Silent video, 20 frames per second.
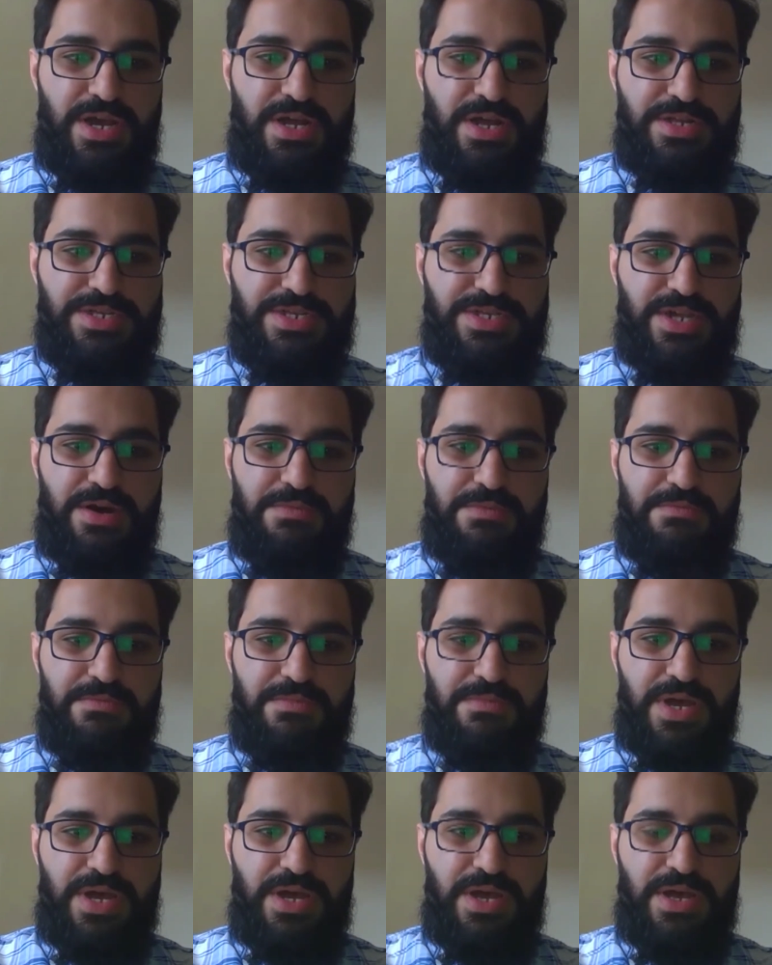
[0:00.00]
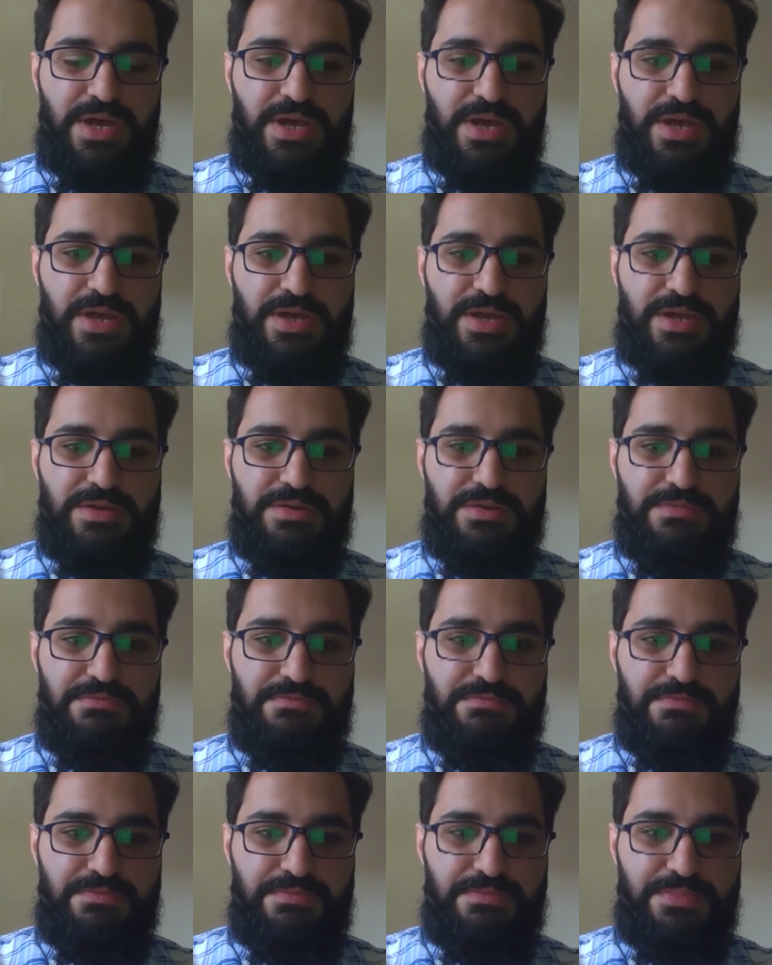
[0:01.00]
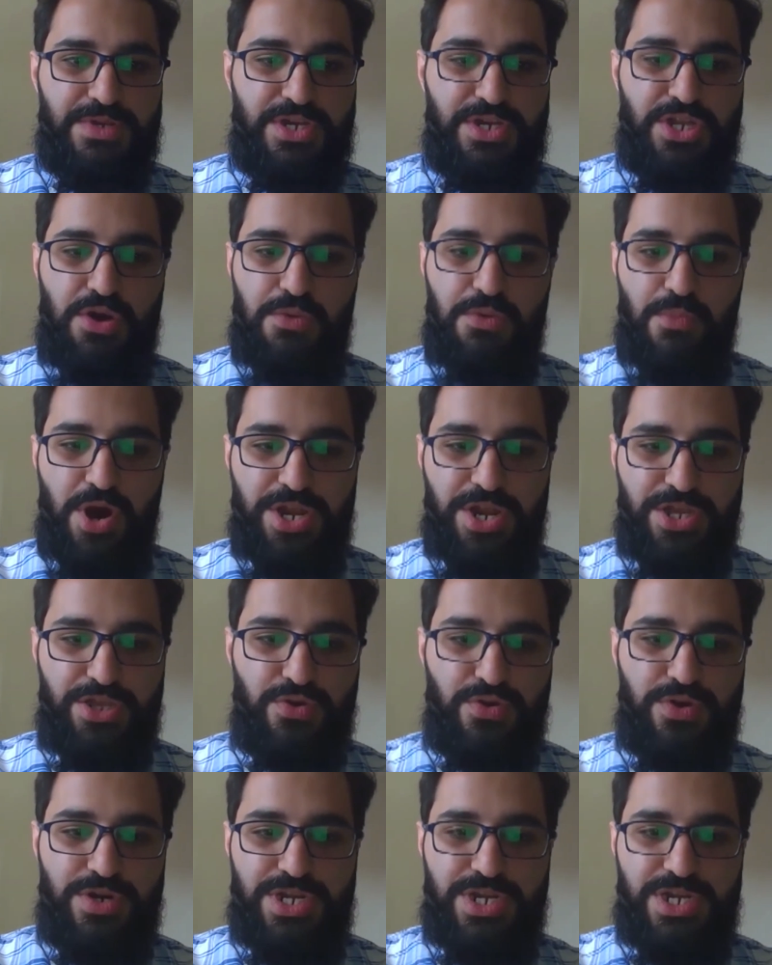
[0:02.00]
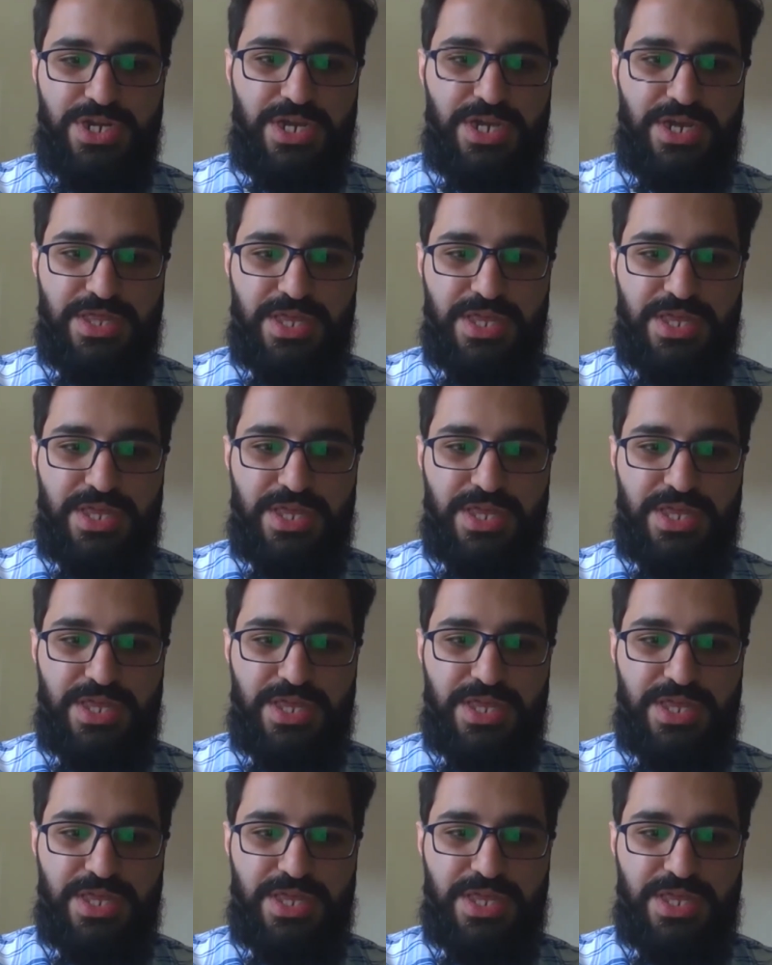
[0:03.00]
some monitoring